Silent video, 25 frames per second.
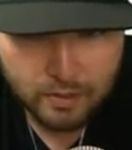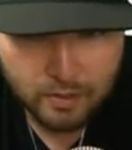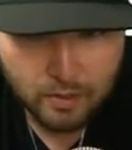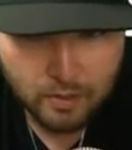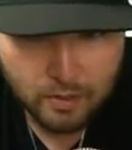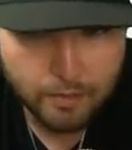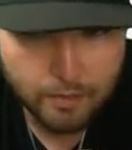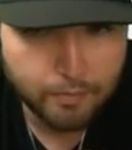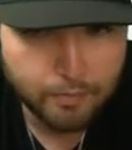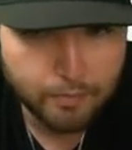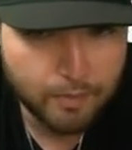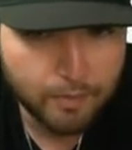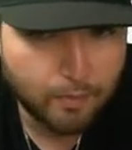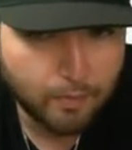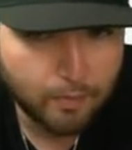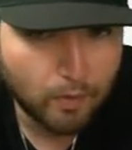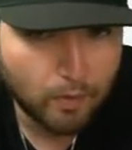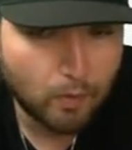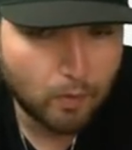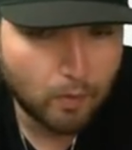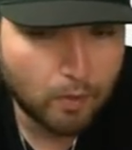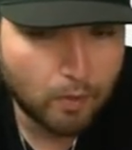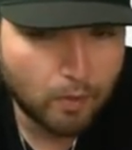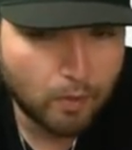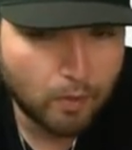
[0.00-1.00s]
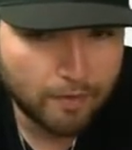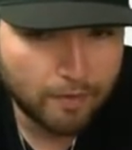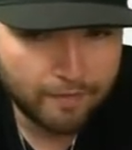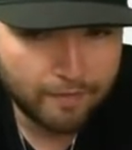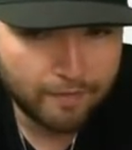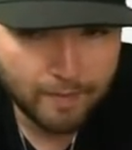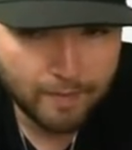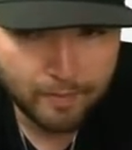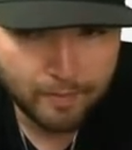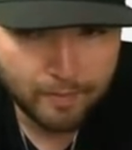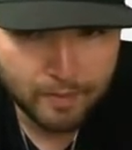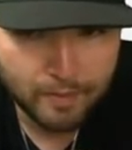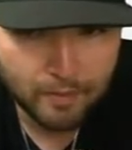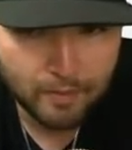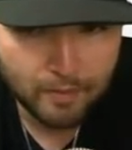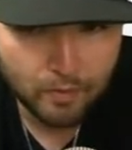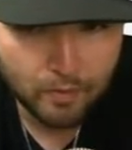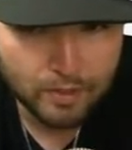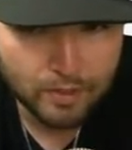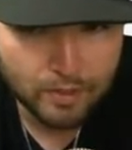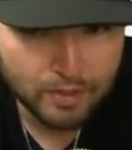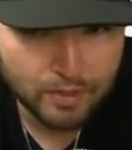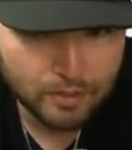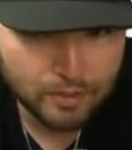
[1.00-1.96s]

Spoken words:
a 3.10 FIP, which,